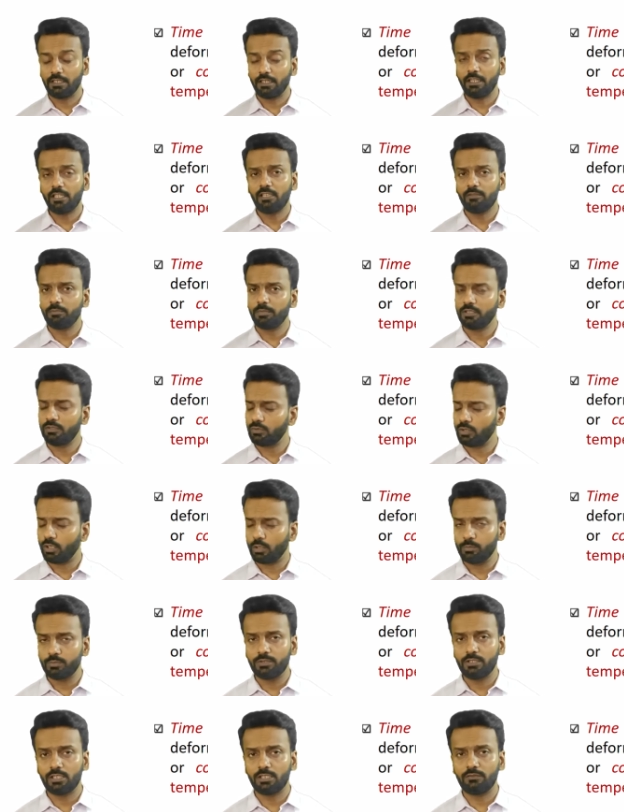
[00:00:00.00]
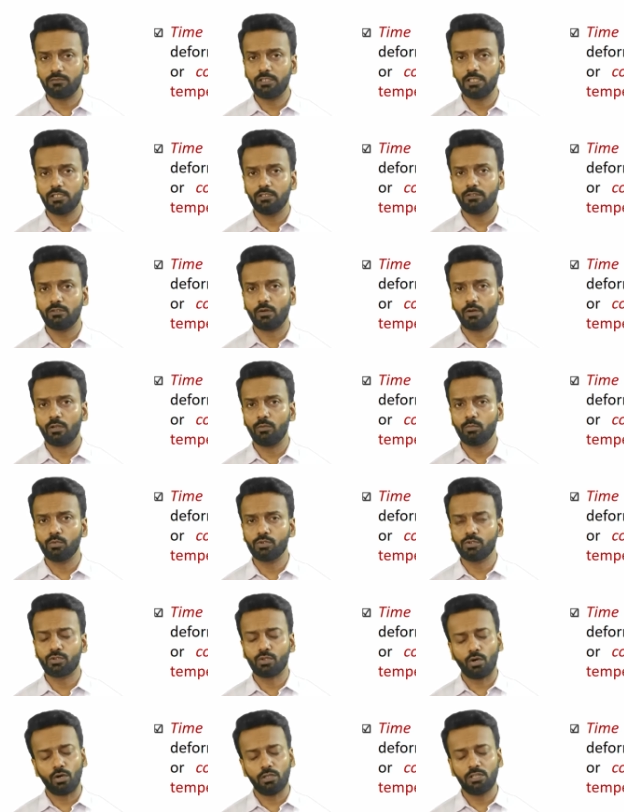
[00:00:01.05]
Creep is observed in
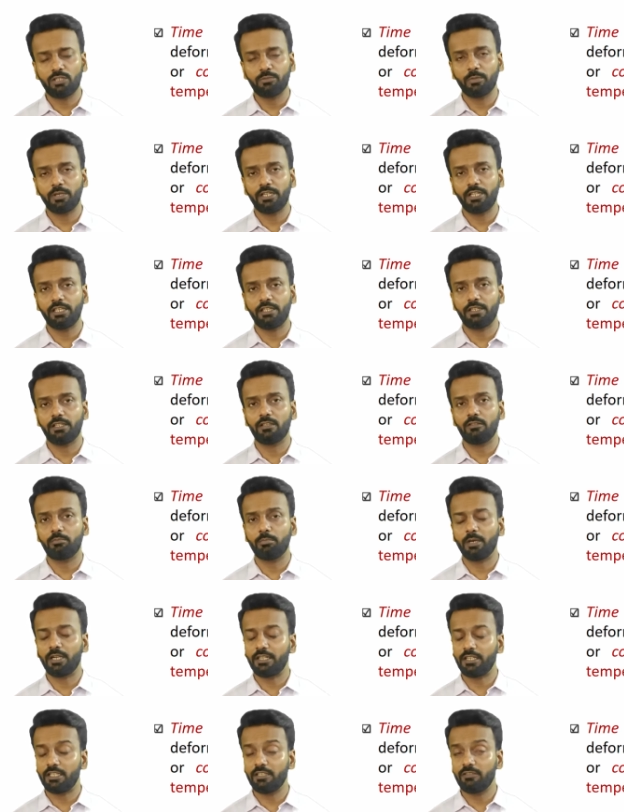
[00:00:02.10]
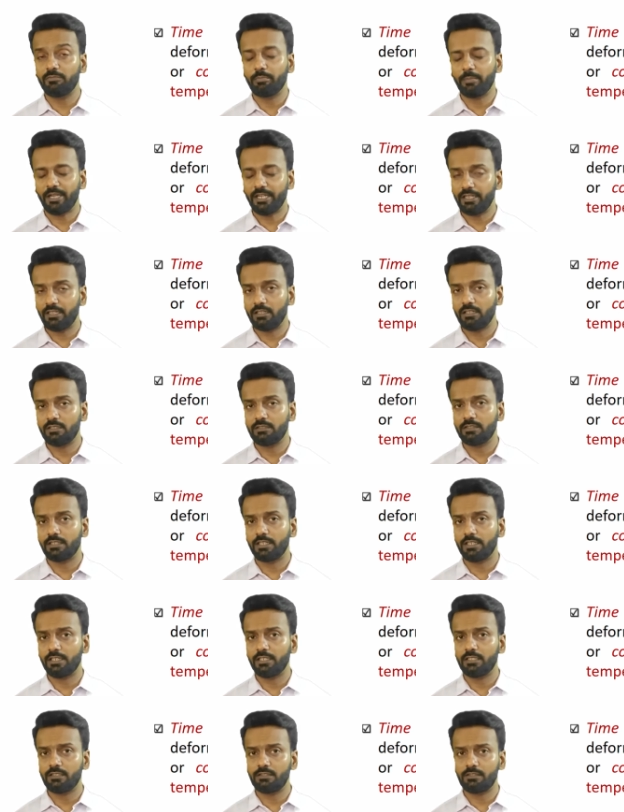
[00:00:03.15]
almost all the material, but in metals
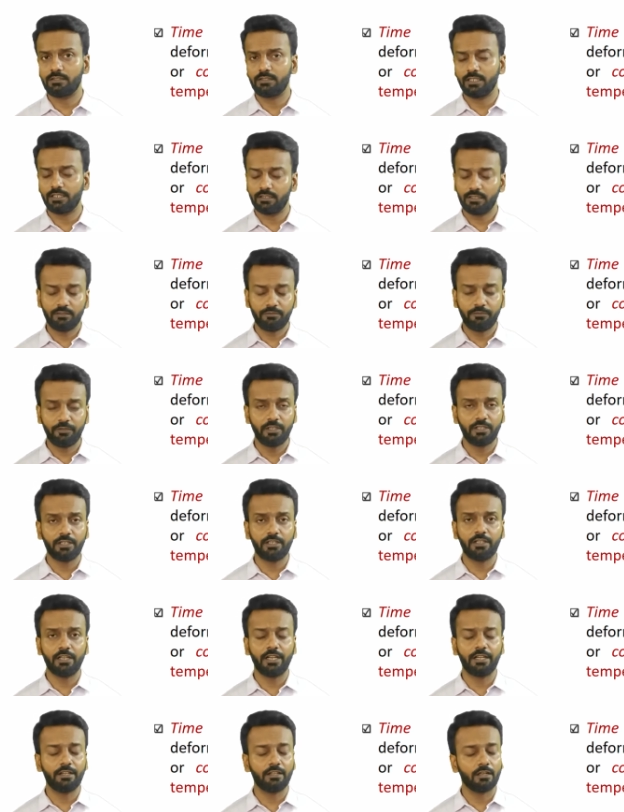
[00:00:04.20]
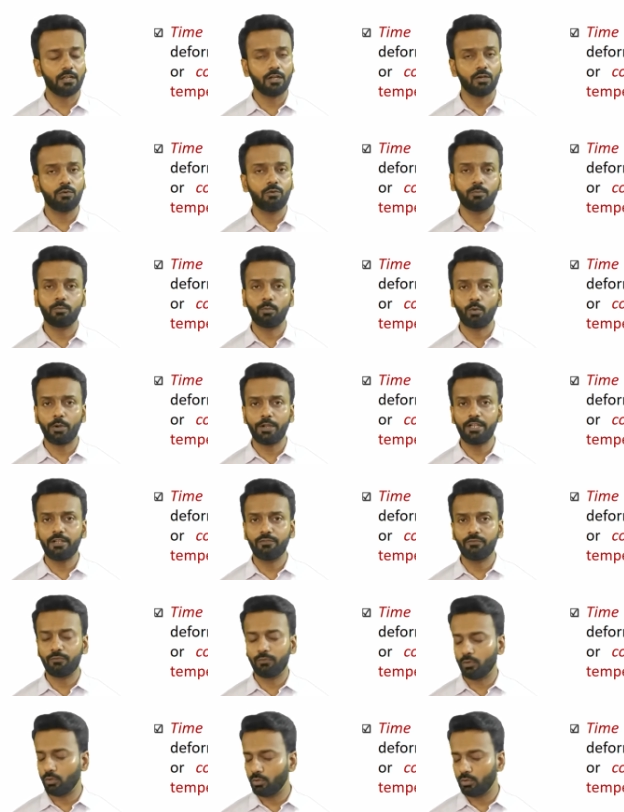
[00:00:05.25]
it is significant at around zero point
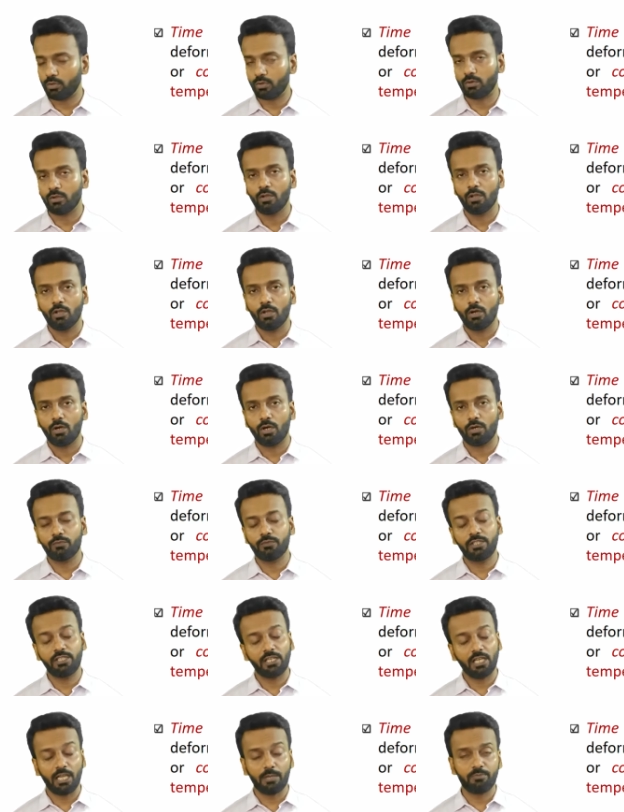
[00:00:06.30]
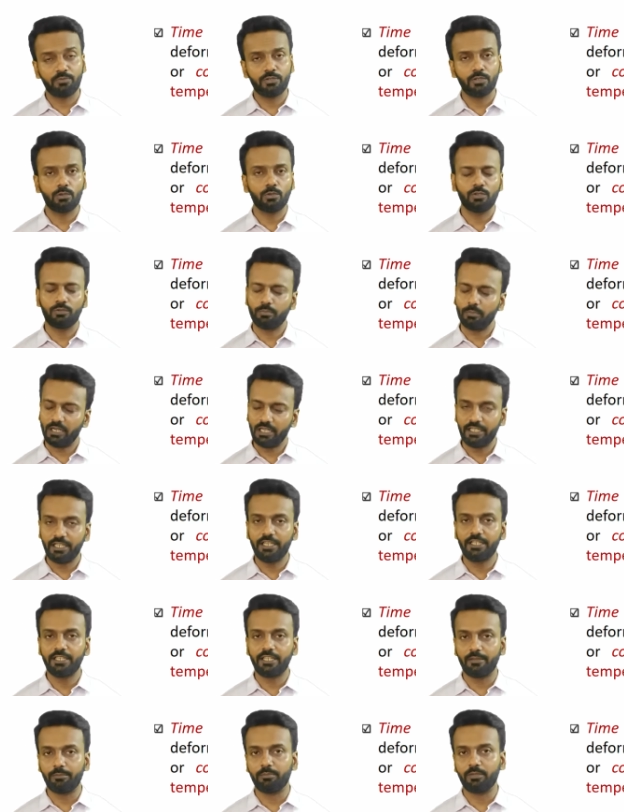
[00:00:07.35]
four of the absolute
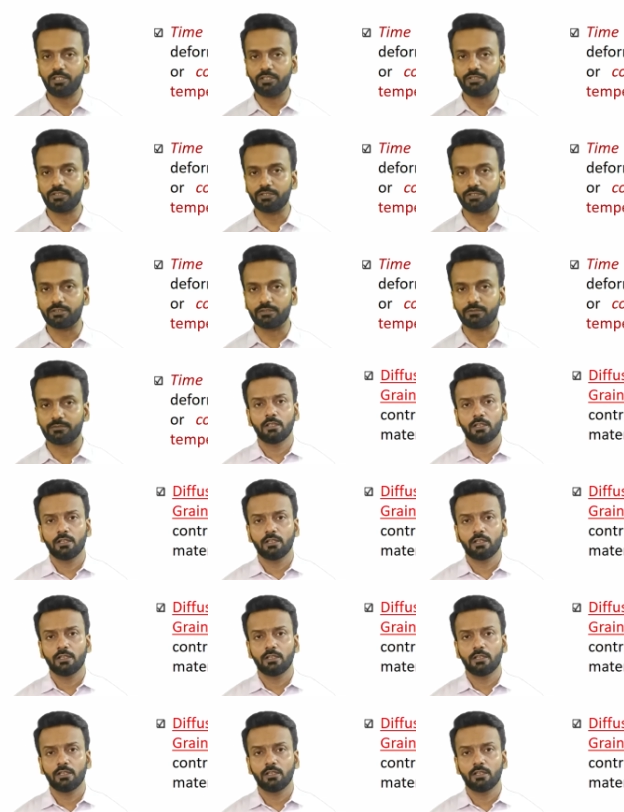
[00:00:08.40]
melting temperature.